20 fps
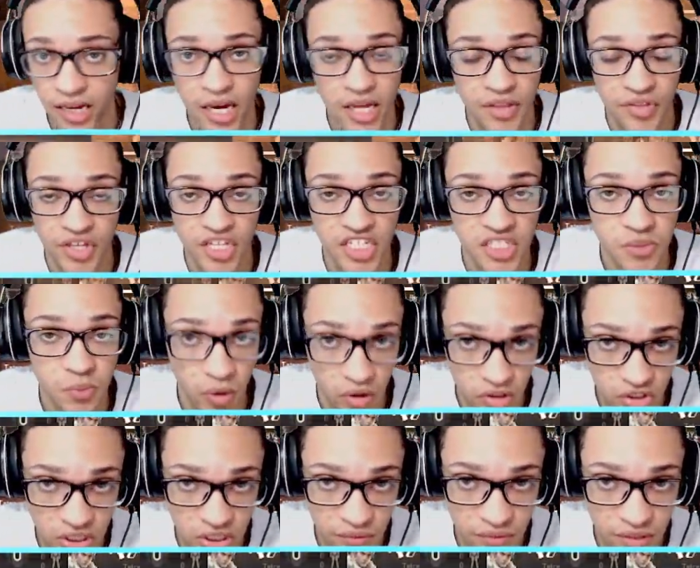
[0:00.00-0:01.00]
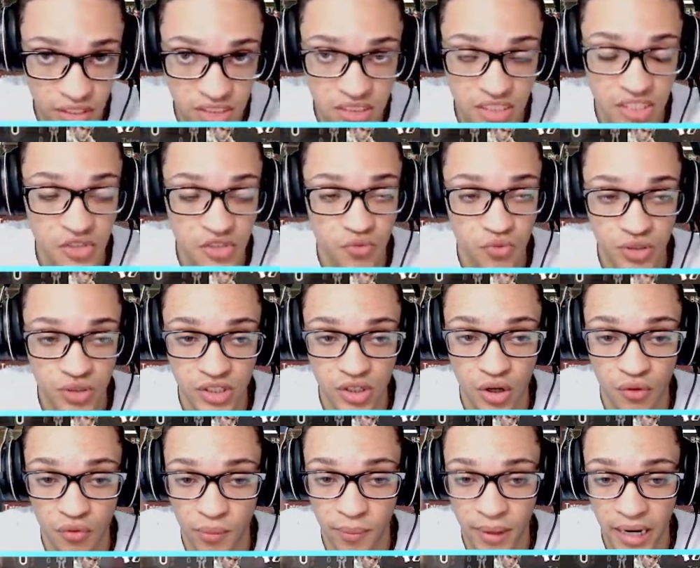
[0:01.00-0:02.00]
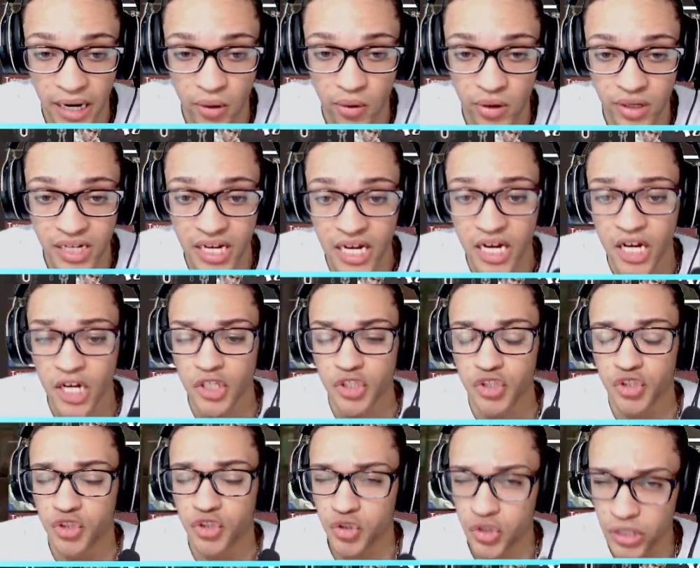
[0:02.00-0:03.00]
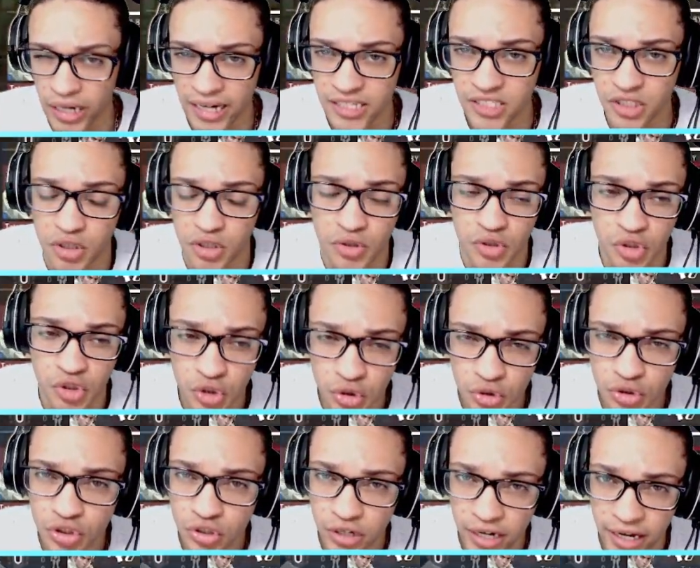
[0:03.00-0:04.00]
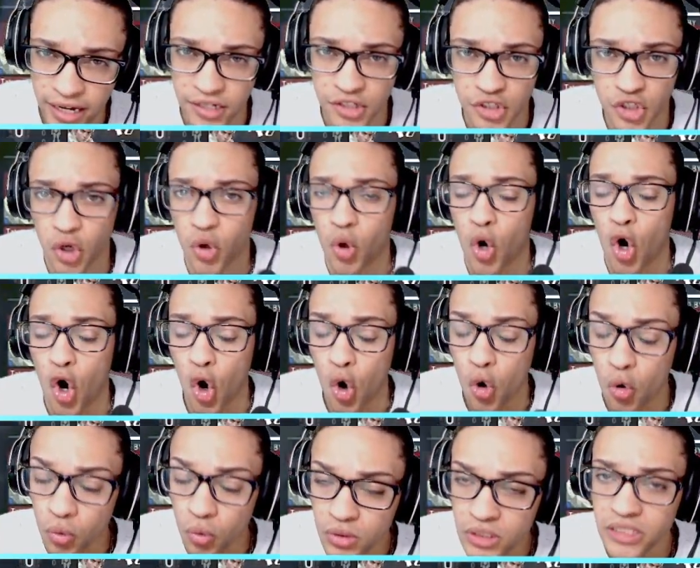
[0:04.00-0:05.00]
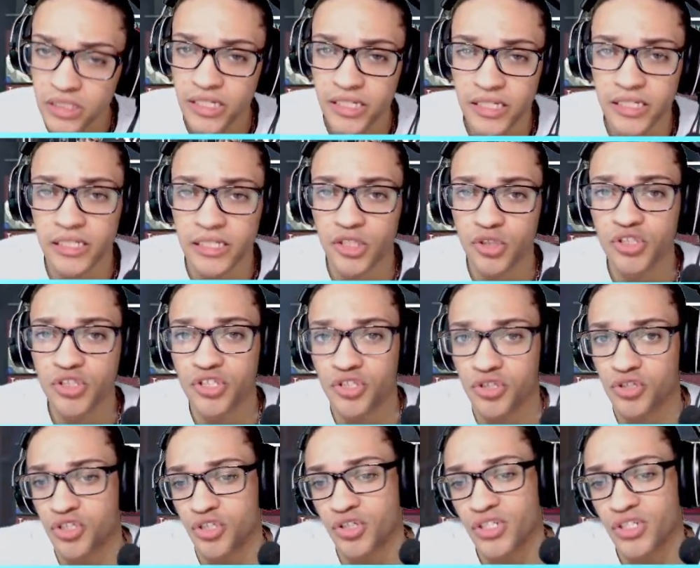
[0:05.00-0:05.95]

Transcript: the explosion of this is really overpowered. You guys, use your head. You don't only need to use this utility